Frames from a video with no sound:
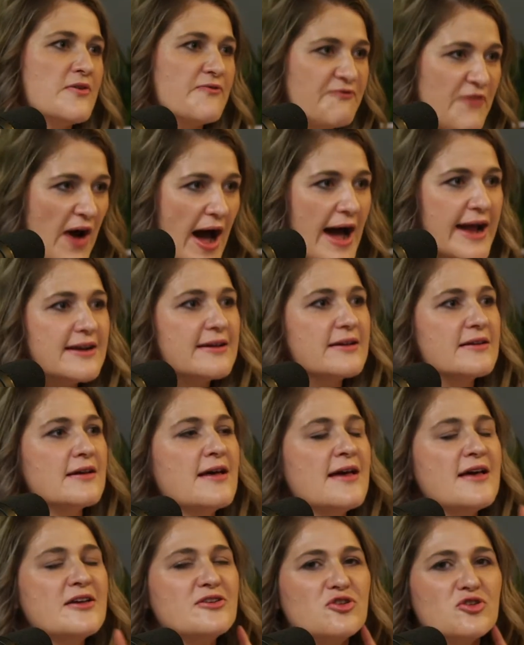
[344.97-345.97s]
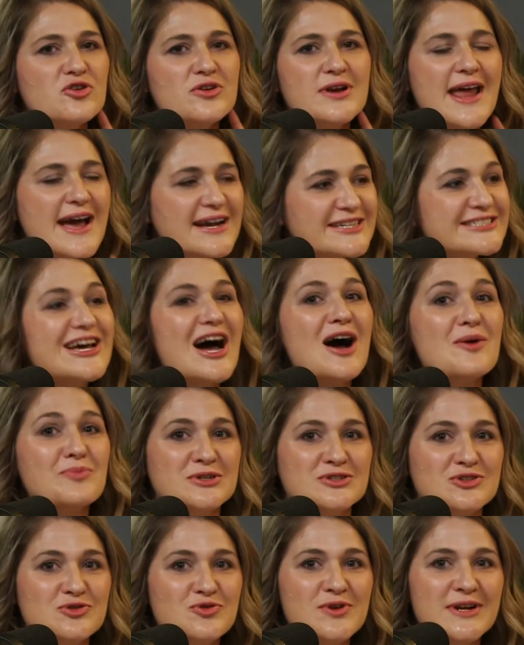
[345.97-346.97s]
Finding your next
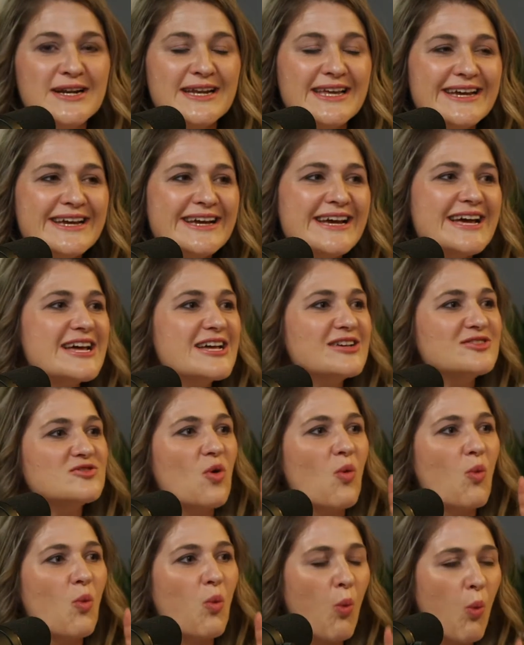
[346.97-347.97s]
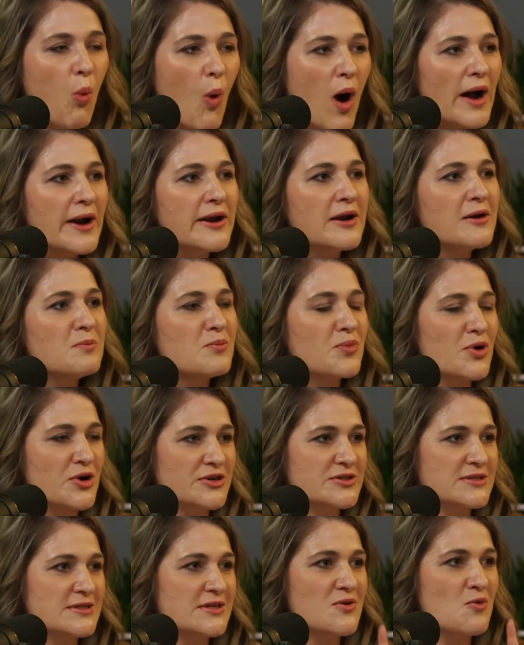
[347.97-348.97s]
opportunity is one
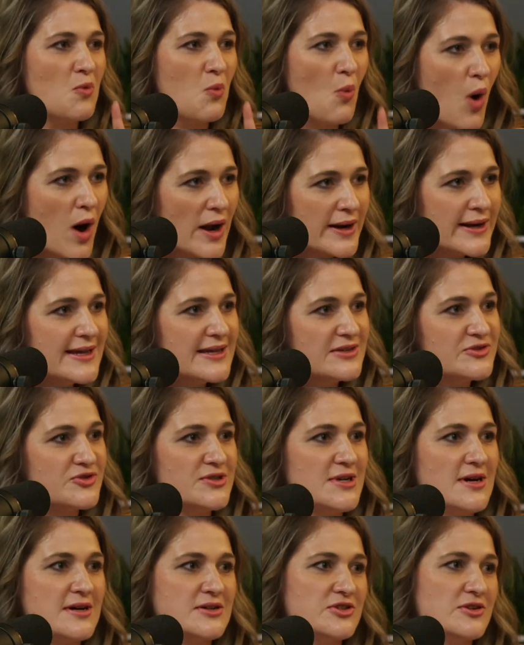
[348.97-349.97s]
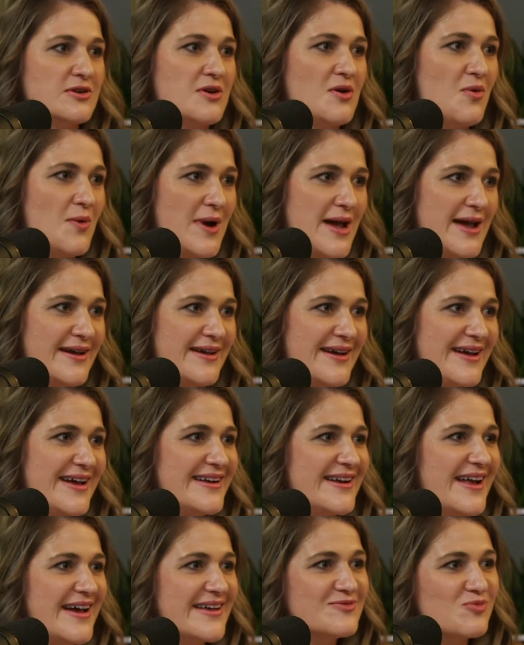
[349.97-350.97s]
person, one introduction away.
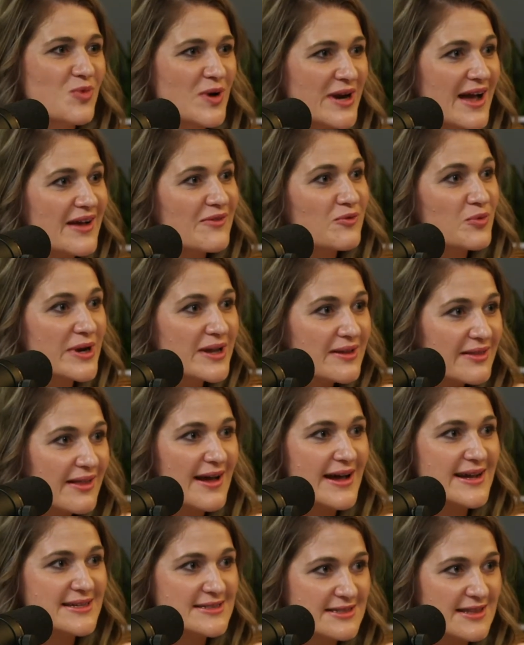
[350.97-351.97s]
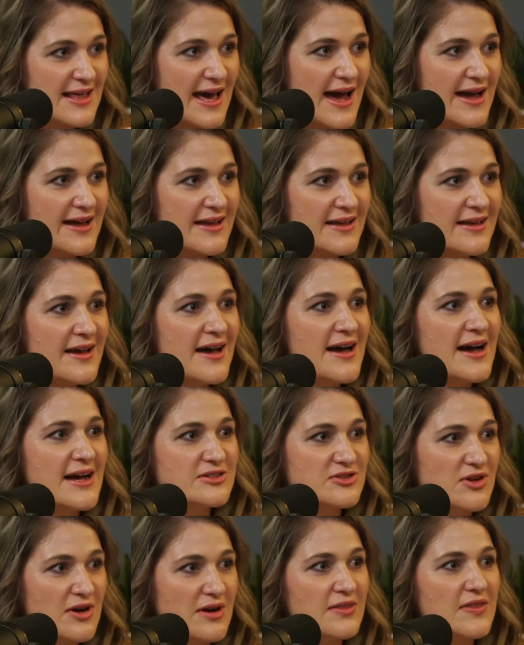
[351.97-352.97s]
And when I realized that, I
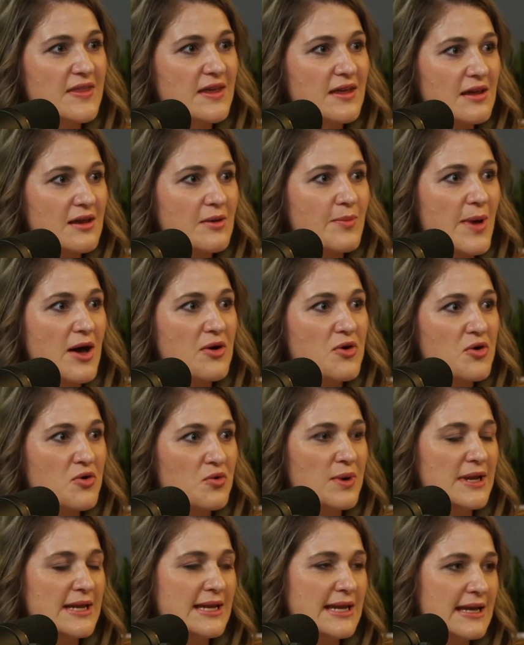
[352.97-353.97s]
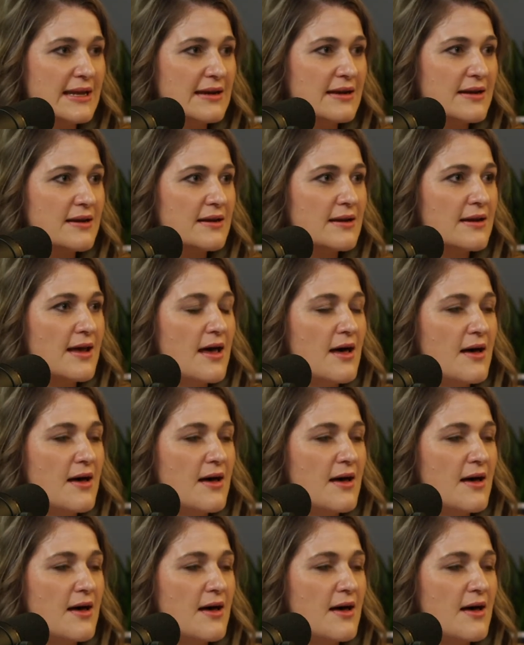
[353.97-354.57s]
started thinking about who we needed.